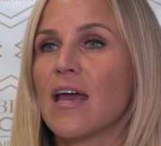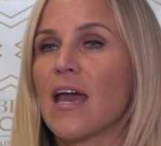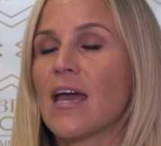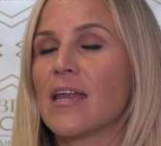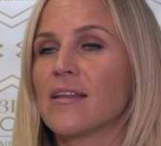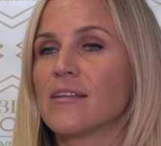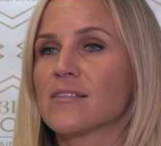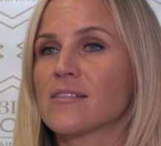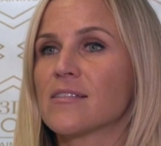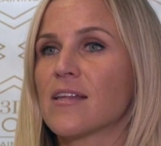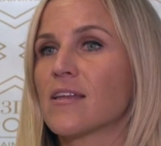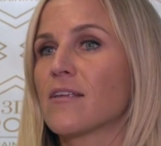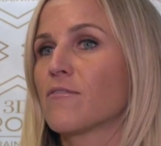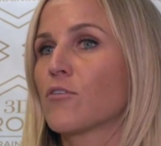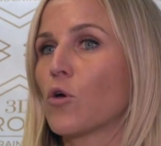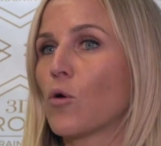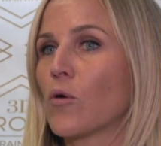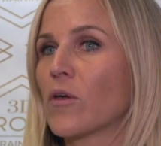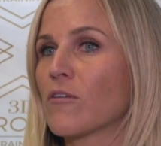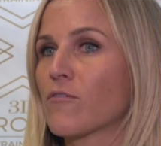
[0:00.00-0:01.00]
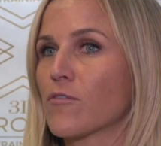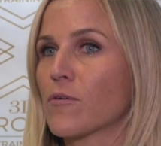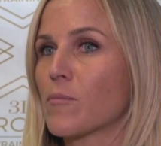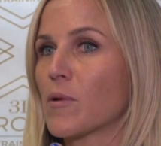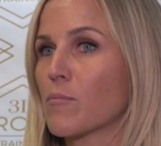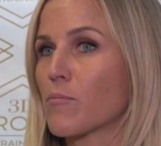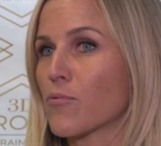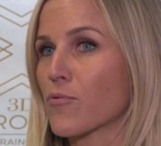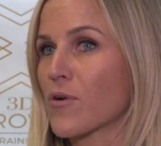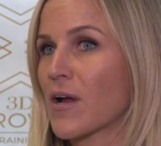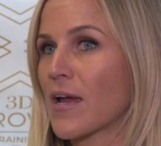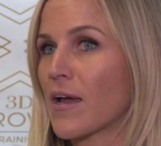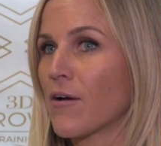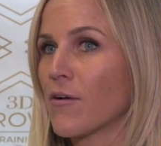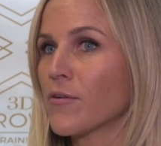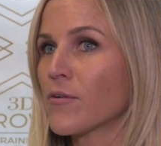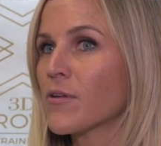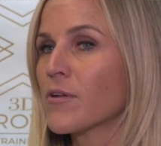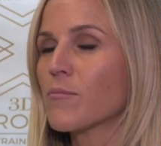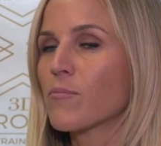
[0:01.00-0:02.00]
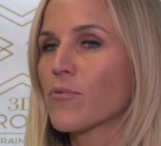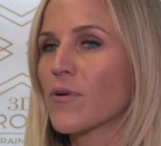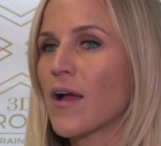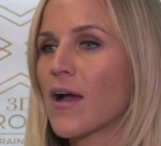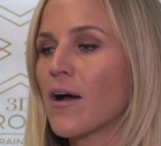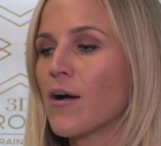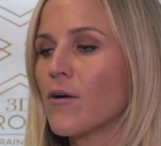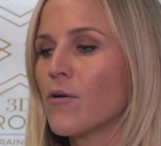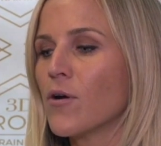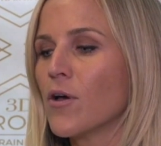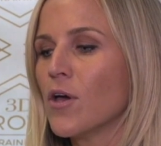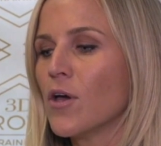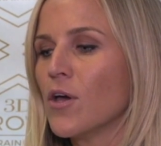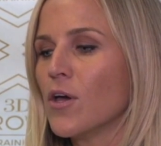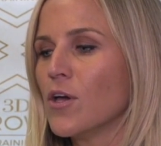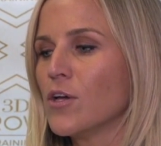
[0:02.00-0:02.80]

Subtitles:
and instead of going from a brown brow